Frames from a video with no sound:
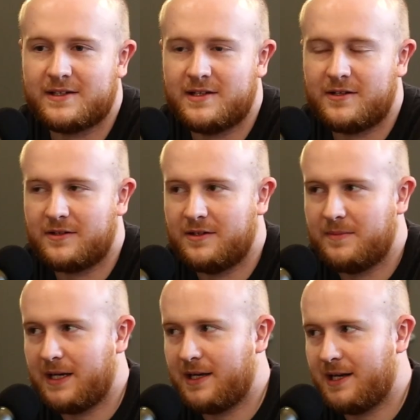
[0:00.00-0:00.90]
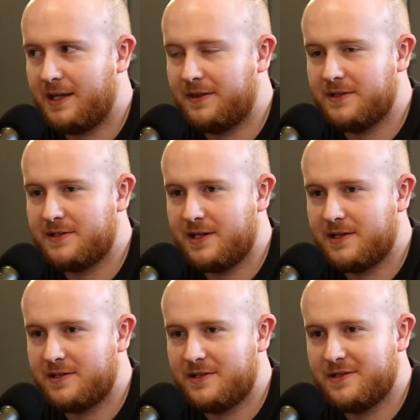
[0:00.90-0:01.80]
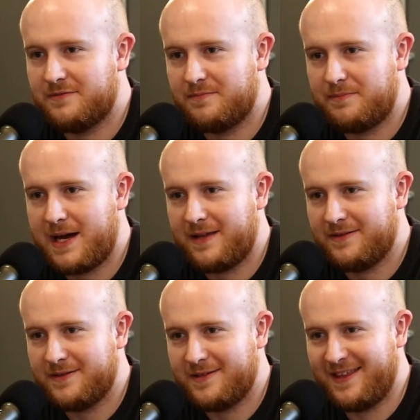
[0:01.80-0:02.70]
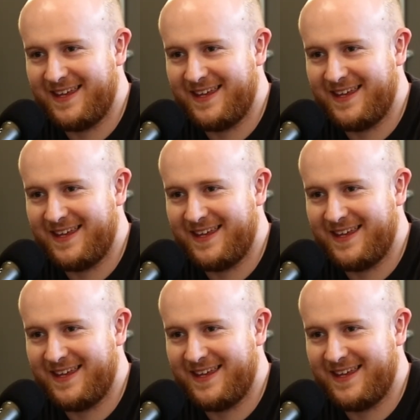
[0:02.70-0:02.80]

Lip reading: because they're not going to make an ad that says this is pants.